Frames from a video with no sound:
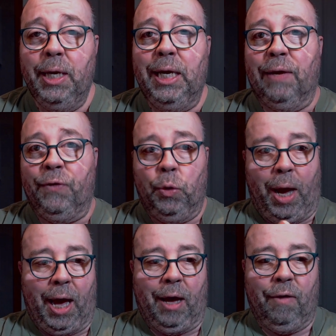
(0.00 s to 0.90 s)
if you
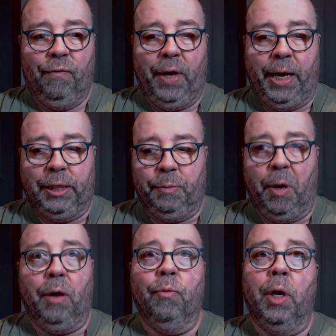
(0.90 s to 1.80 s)
have a
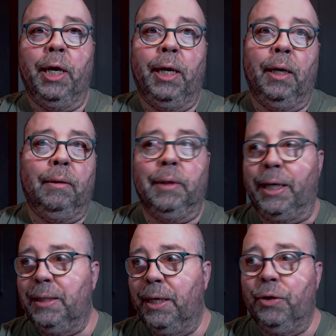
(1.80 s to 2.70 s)
spot running,
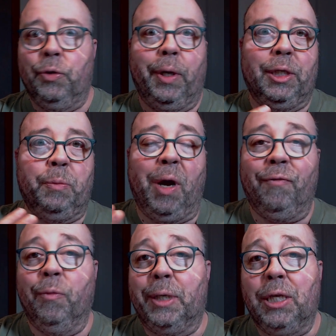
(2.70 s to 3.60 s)
like say you're doing a
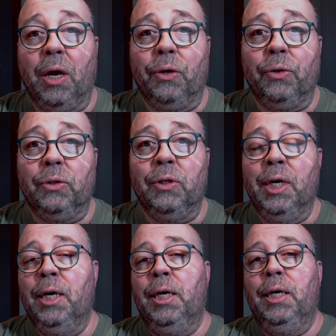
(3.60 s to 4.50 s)
spot for McDonald's,
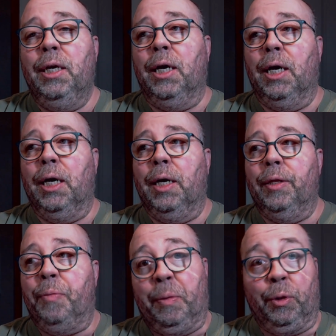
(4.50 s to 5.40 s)
uh,
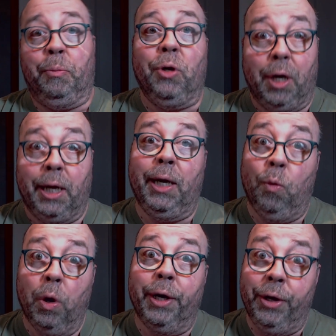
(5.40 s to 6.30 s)
the people at Burger
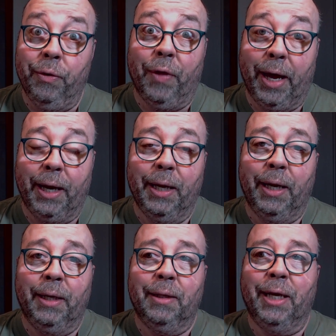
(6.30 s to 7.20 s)
King want to know that.
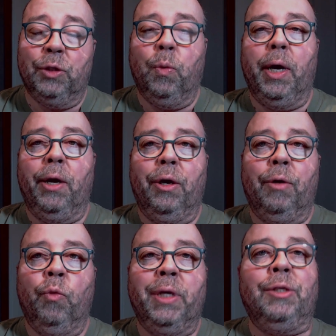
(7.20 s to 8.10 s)
And that's why
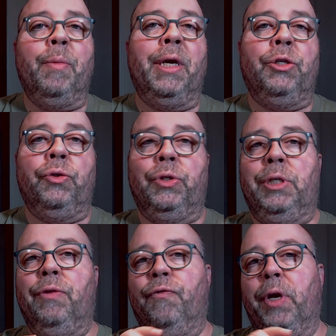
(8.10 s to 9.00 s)
on resumes, you'll
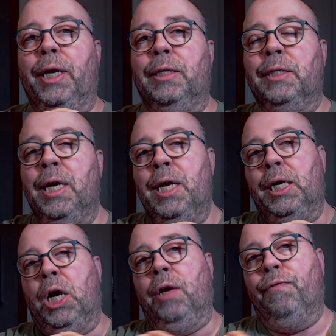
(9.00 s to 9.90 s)
see the phrase
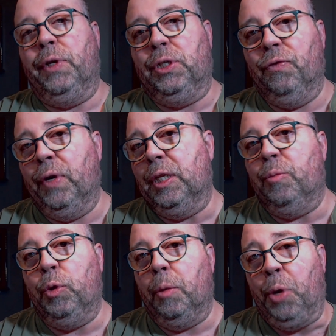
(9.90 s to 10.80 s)
conflicts
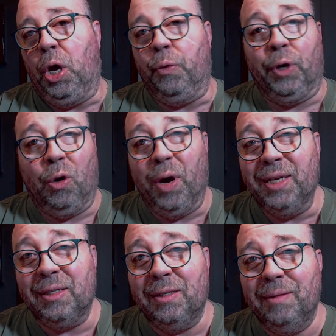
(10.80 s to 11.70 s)
available upon
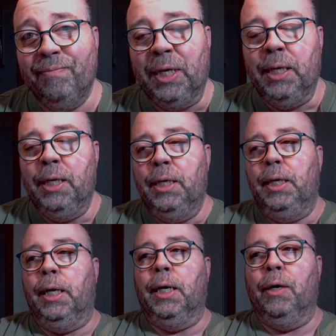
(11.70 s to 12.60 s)
request
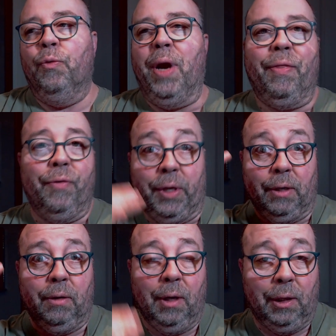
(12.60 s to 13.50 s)
uh, rather
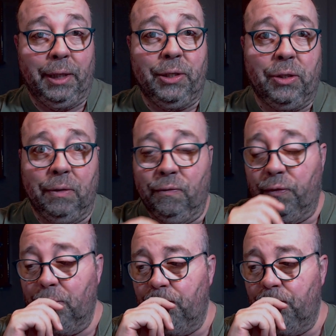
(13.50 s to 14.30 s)
than a list of